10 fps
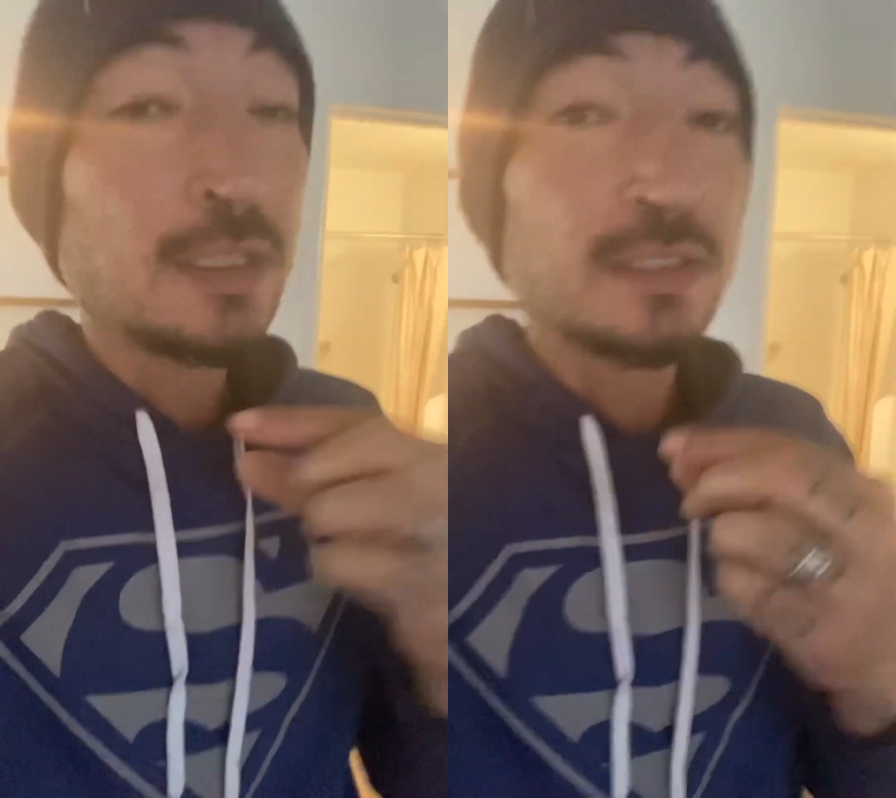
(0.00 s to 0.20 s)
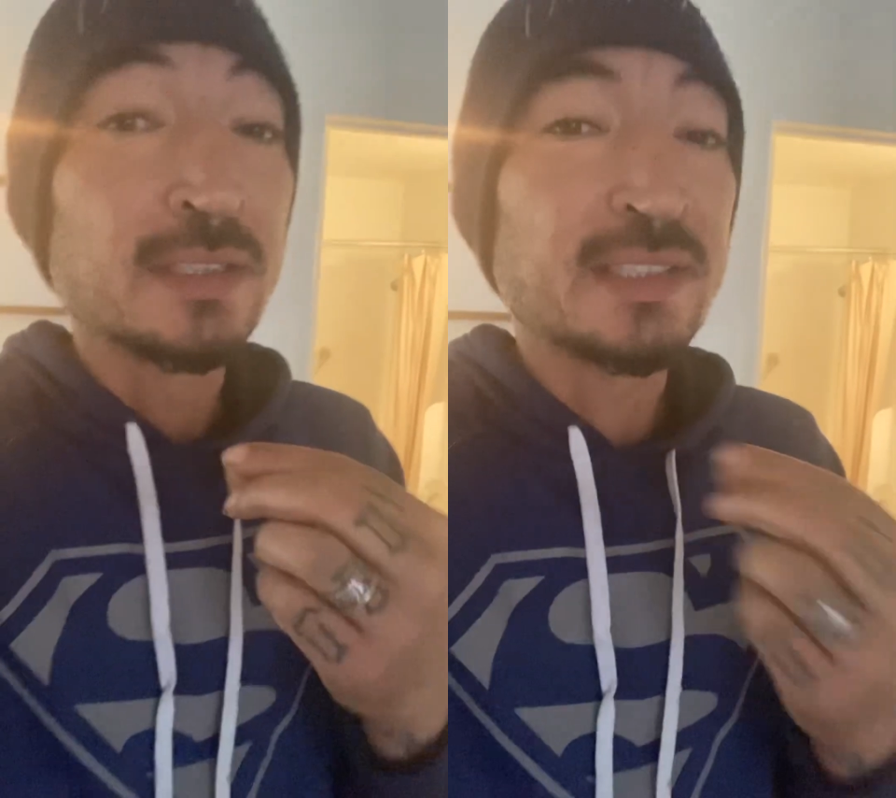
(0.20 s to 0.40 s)

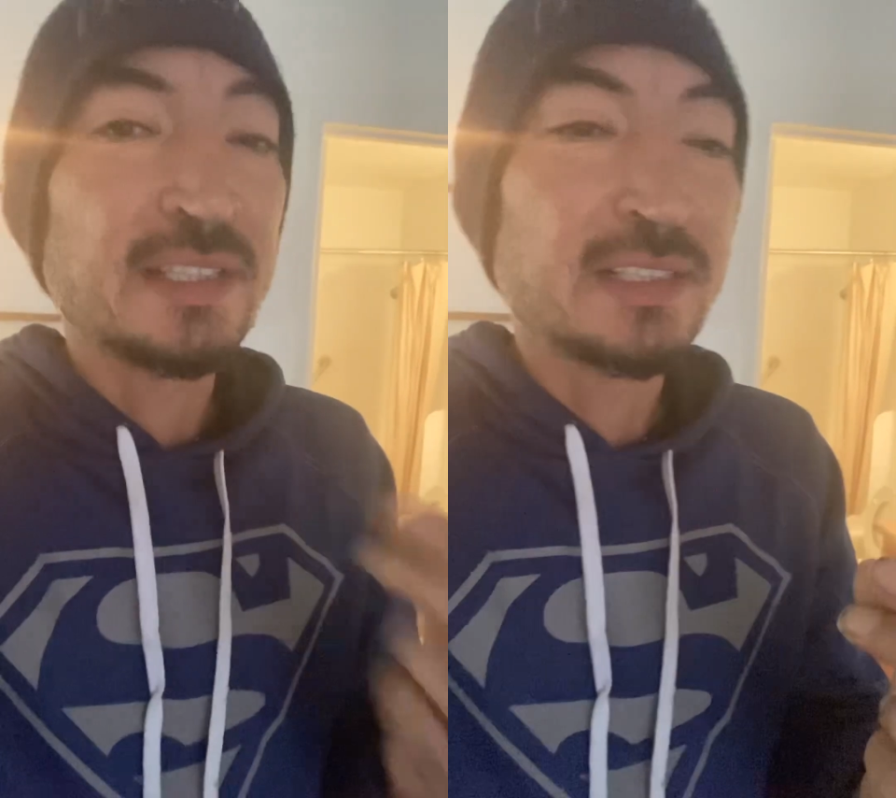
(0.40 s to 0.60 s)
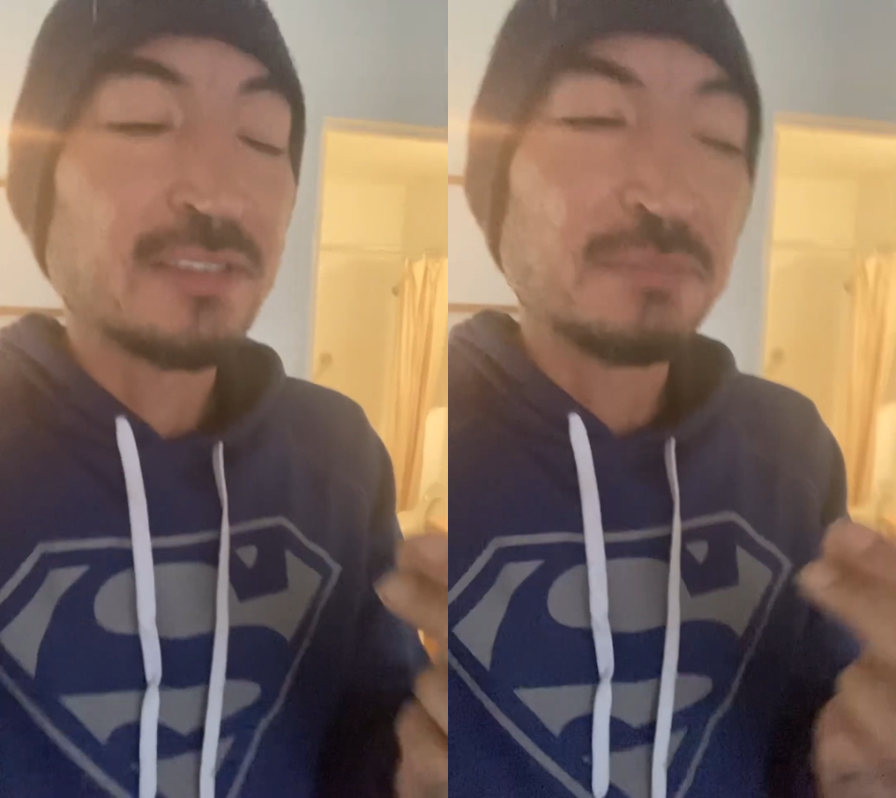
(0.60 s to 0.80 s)
the
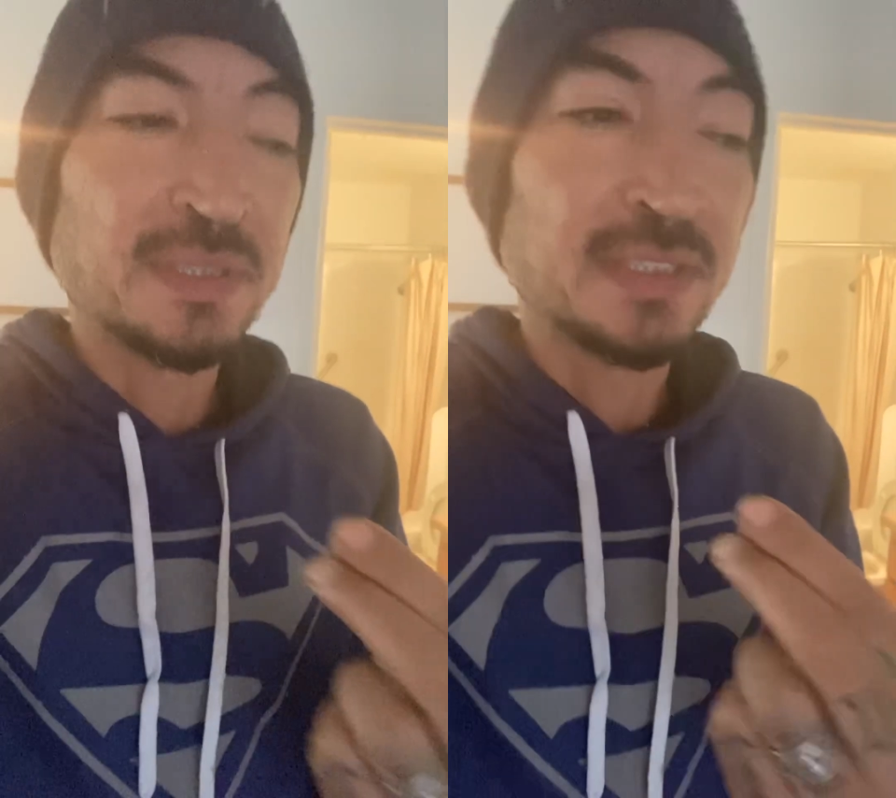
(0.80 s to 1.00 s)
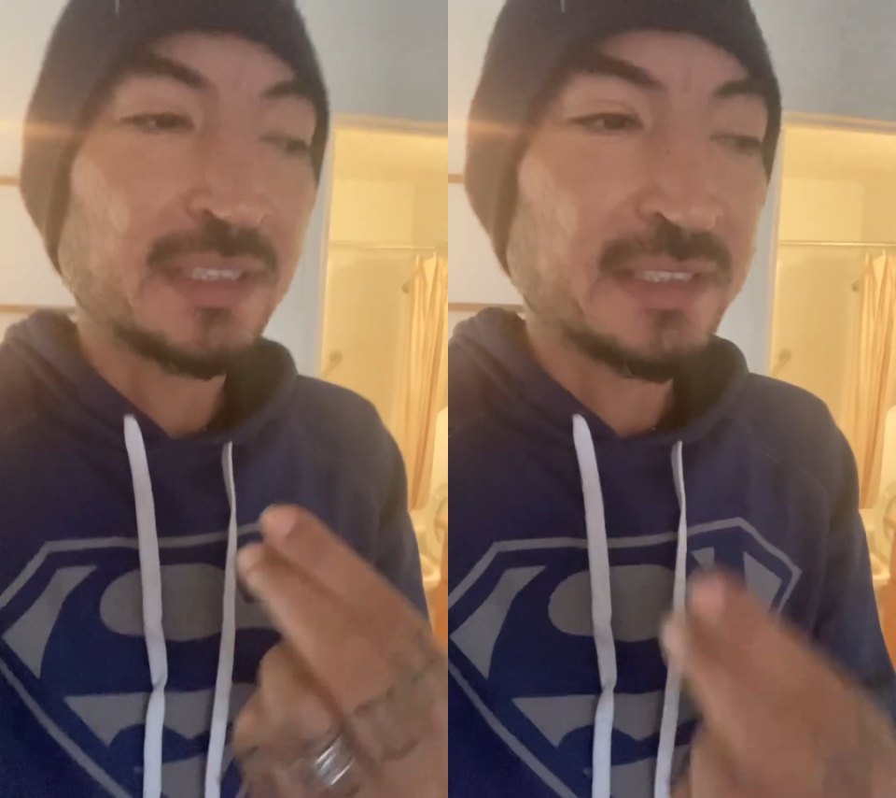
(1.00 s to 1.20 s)
sake of
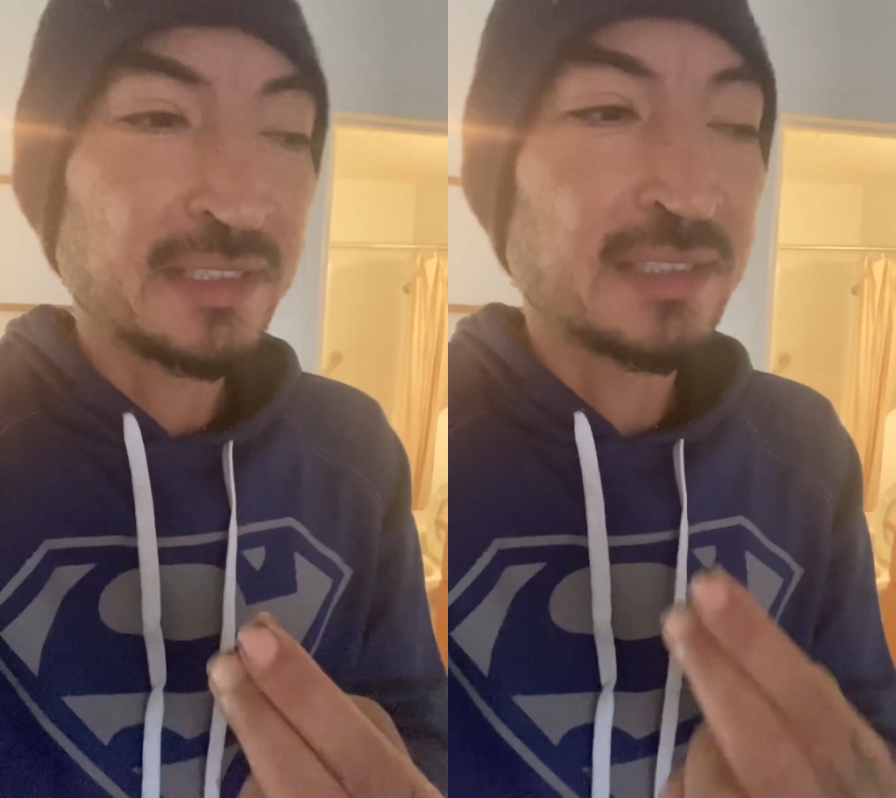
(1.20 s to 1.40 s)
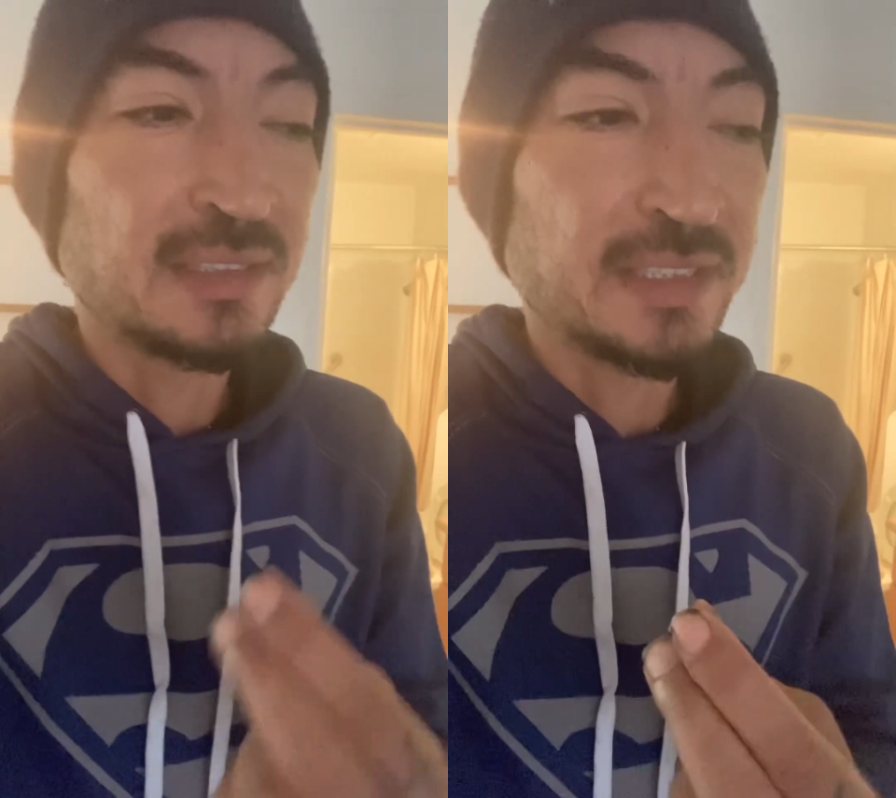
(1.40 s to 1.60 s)
being
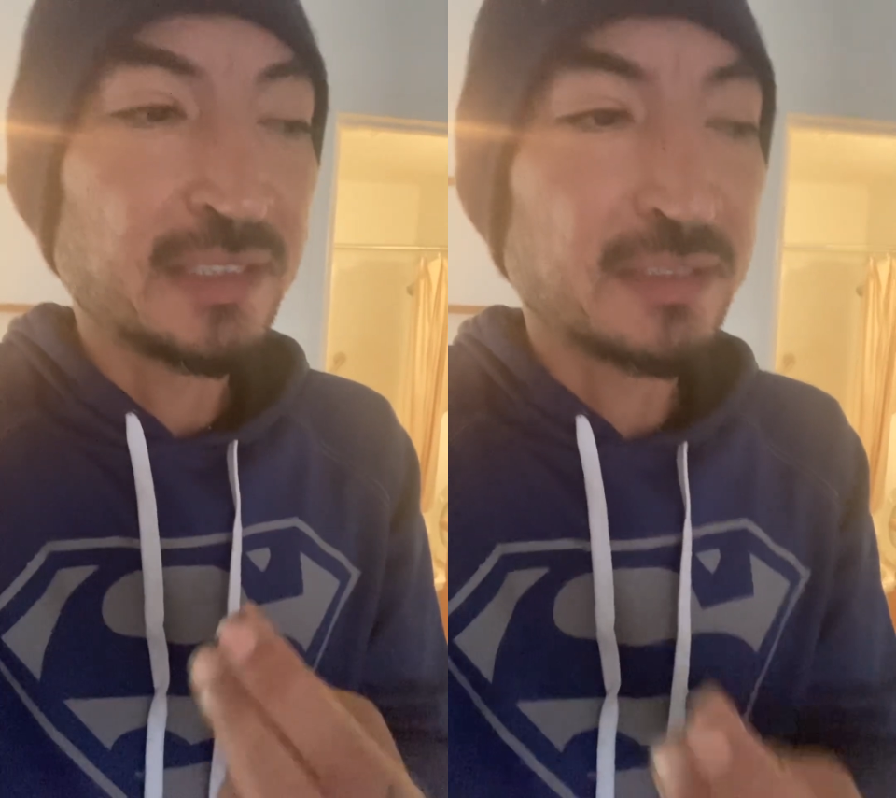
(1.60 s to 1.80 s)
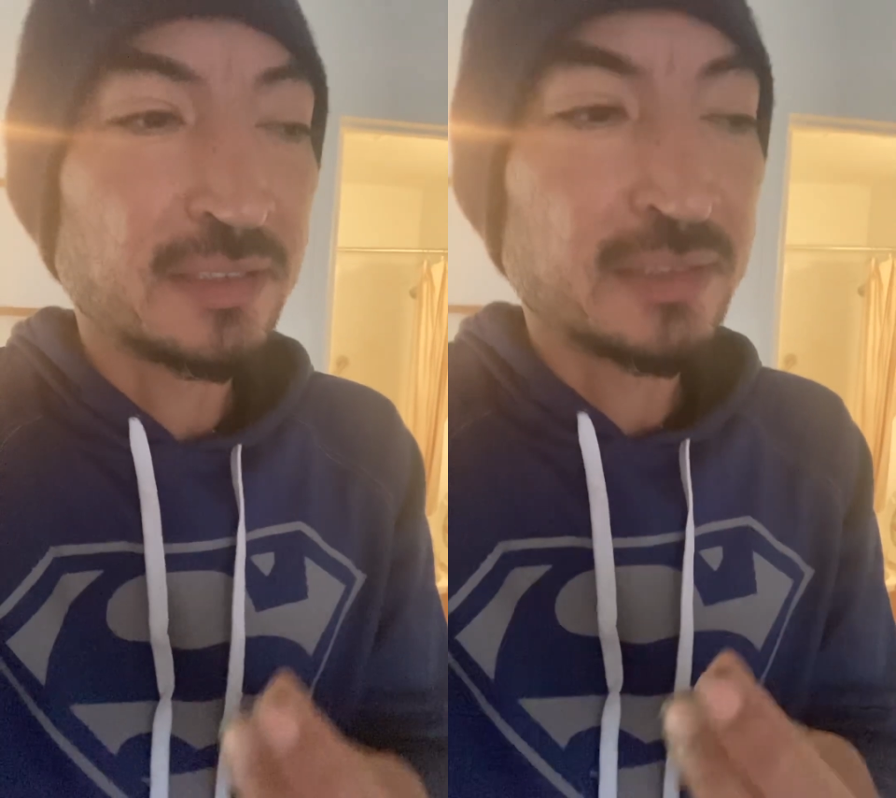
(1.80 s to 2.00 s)
easily
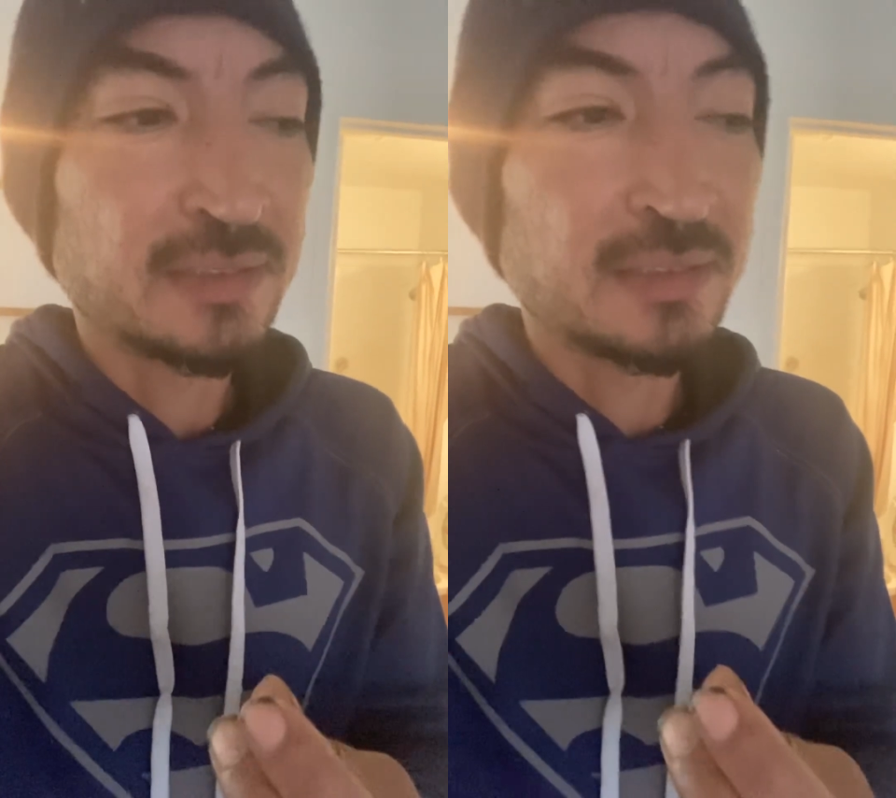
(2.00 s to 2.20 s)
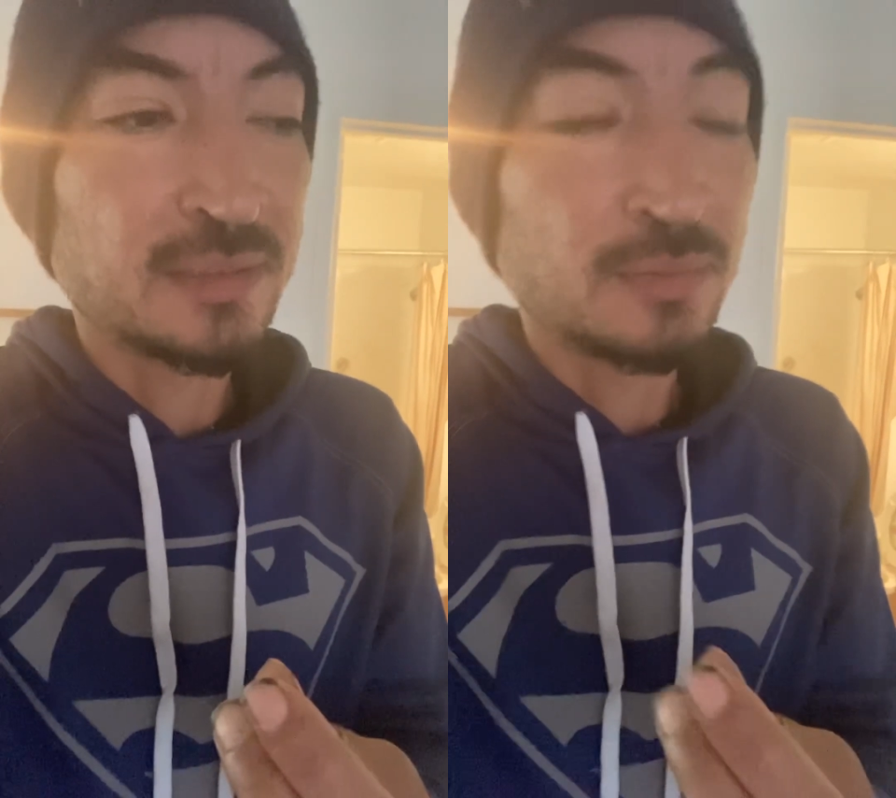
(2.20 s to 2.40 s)
understood,